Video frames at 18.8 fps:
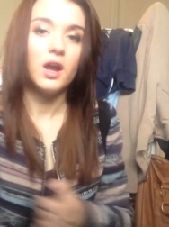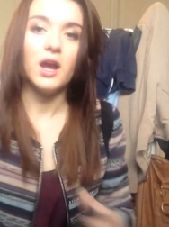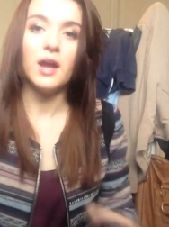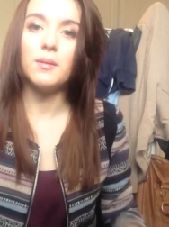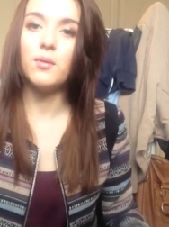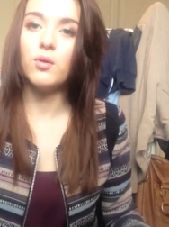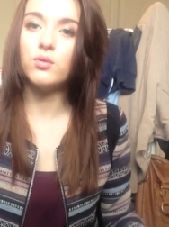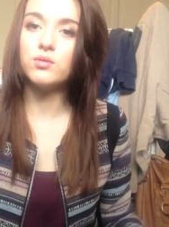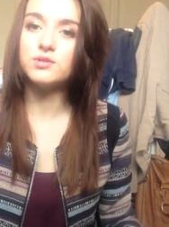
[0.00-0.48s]

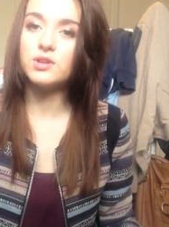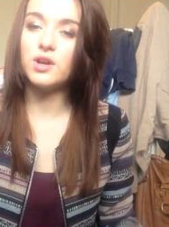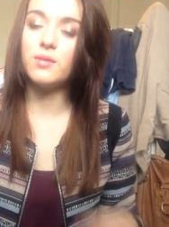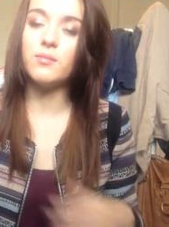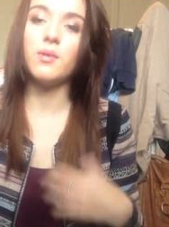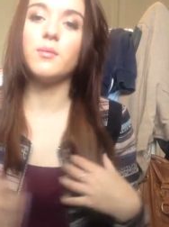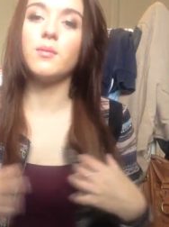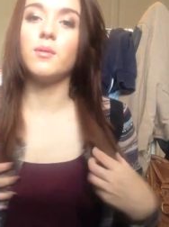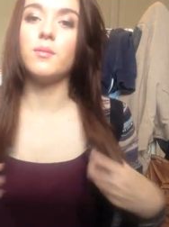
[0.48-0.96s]
Um, also,
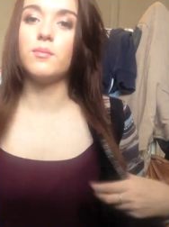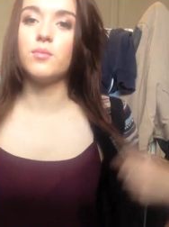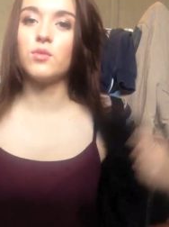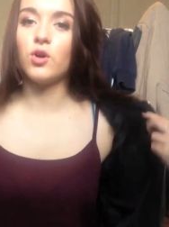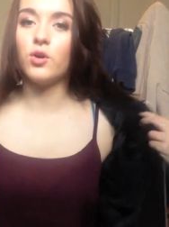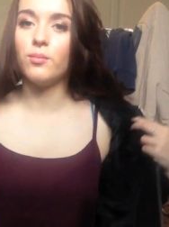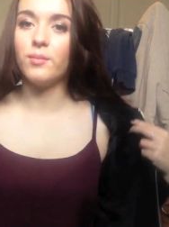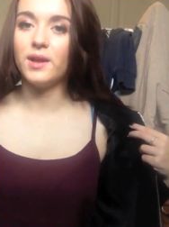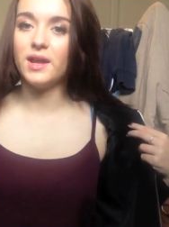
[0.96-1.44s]
my mum
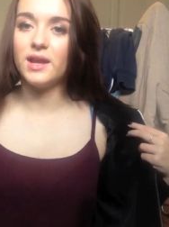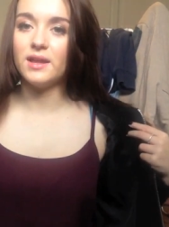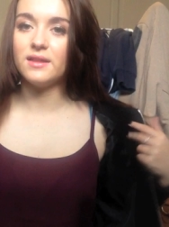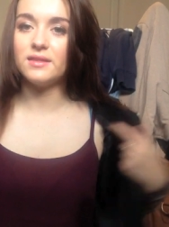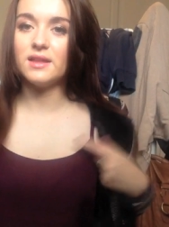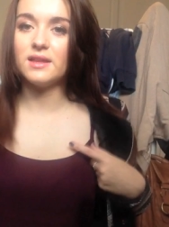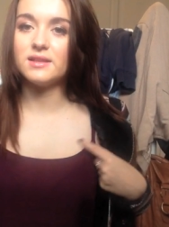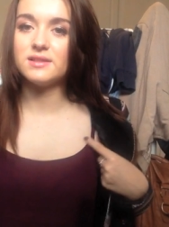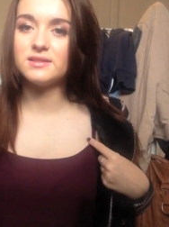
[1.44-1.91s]
got me
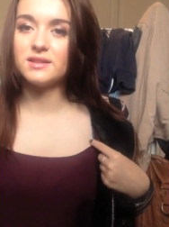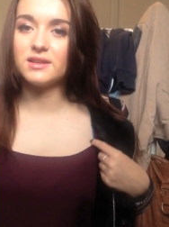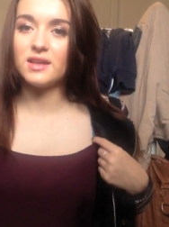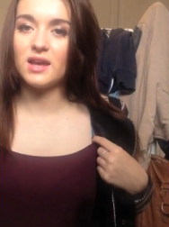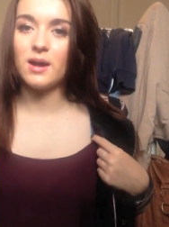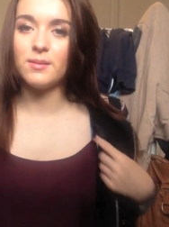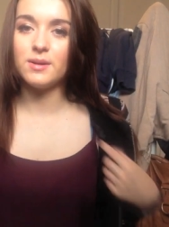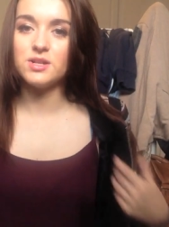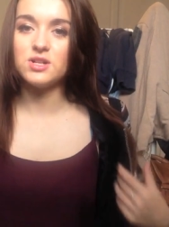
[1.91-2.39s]
this
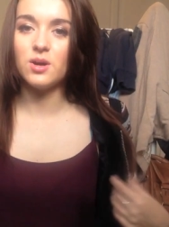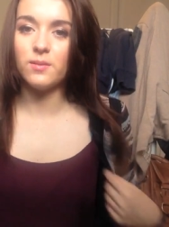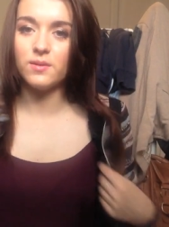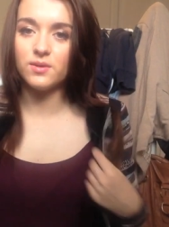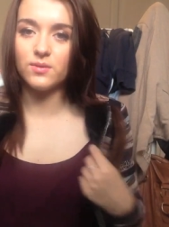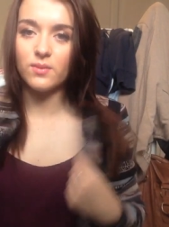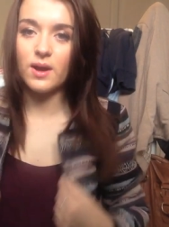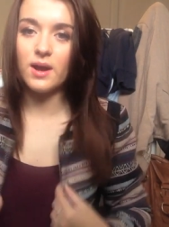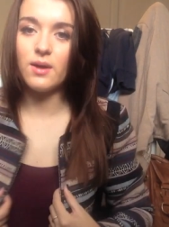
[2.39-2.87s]
cami top
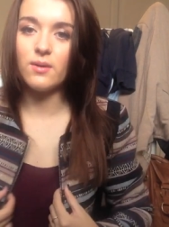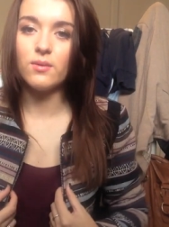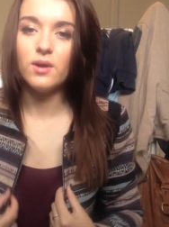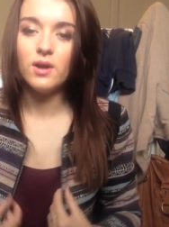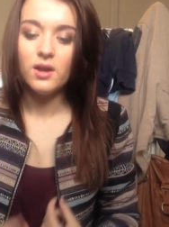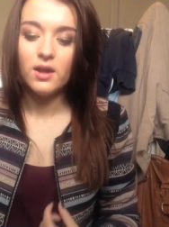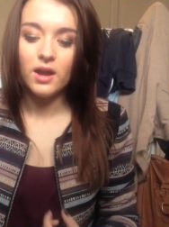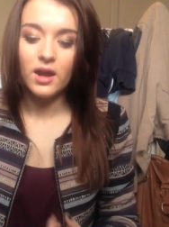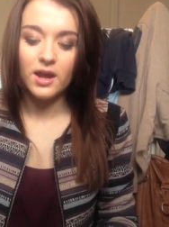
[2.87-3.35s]
as well.
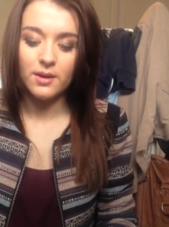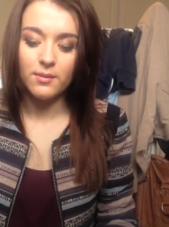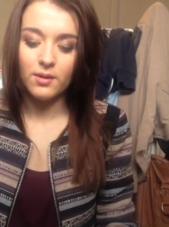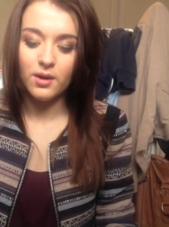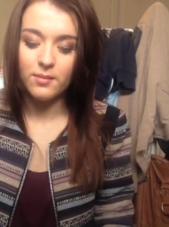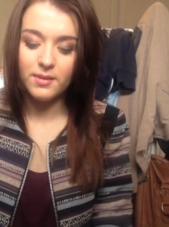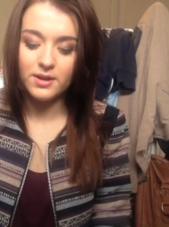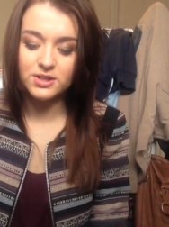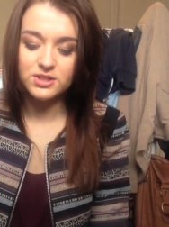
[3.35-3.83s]
Um,
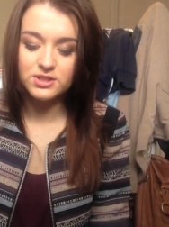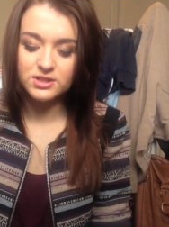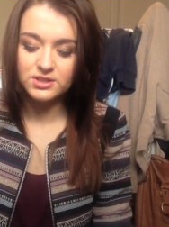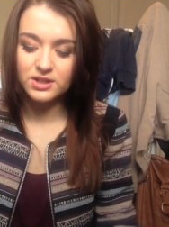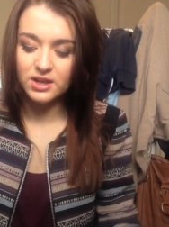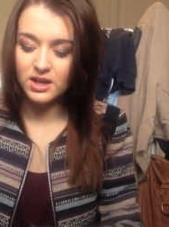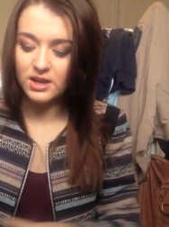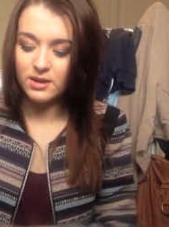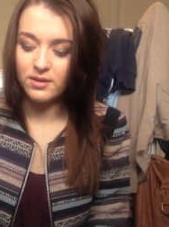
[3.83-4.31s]
I mentioned
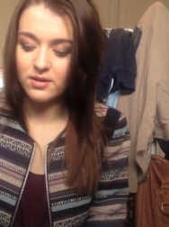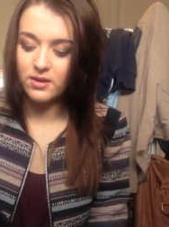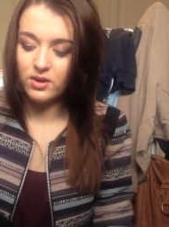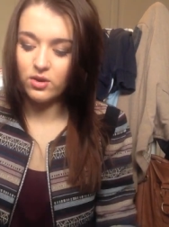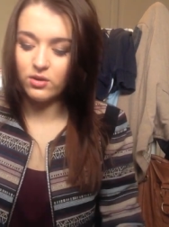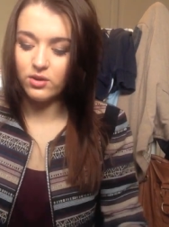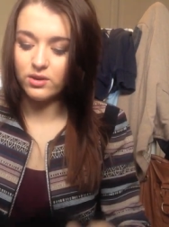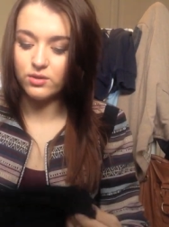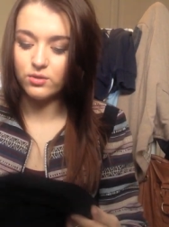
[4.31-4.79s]
earlier
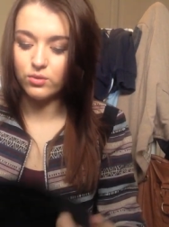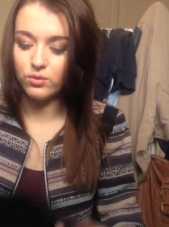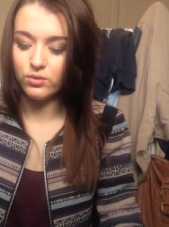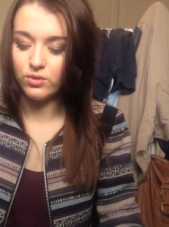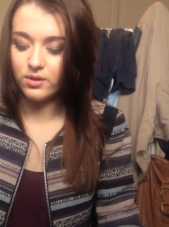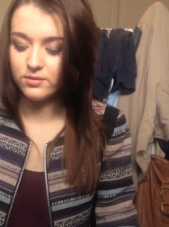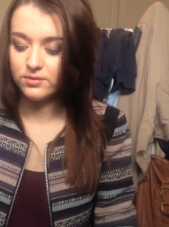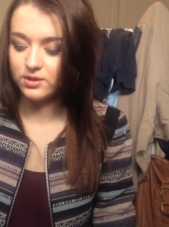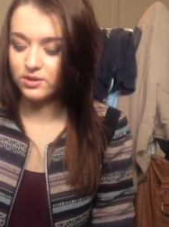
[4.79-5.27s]
on in the haul
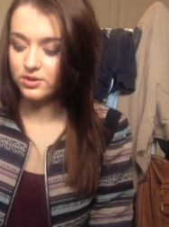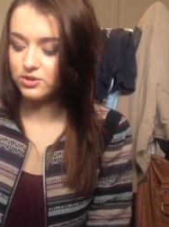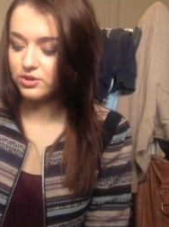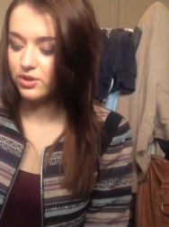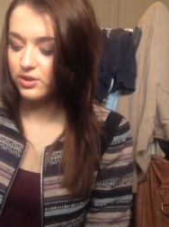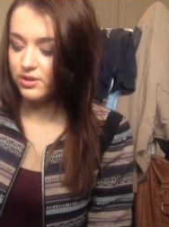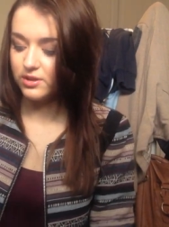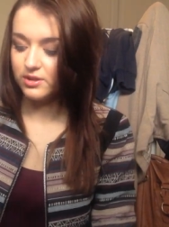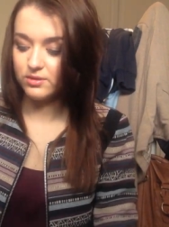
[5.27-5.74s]
that I was going to
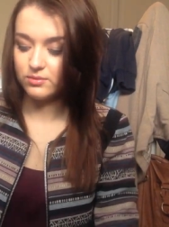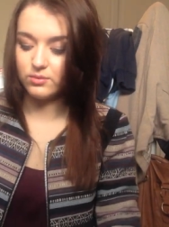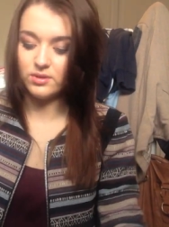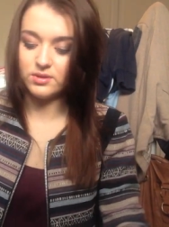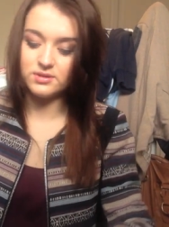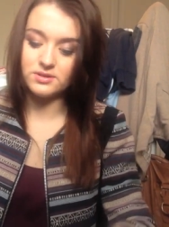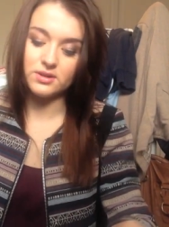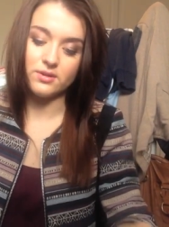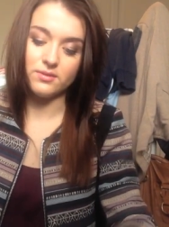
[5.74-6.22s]
show you the other
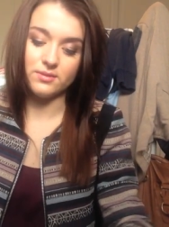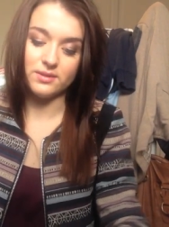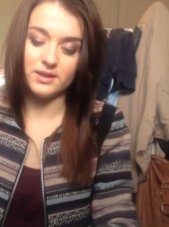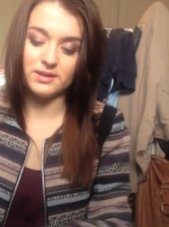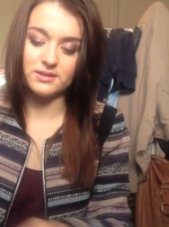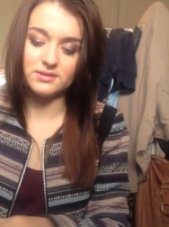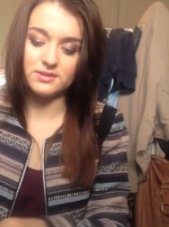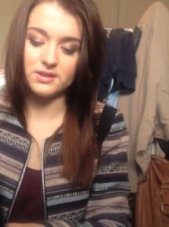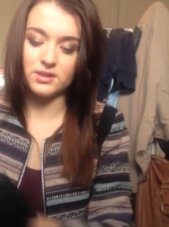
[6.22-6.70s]
one, so
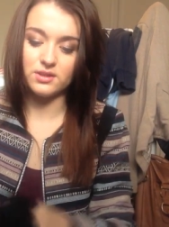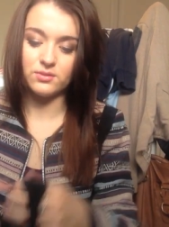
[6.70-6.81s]
that's the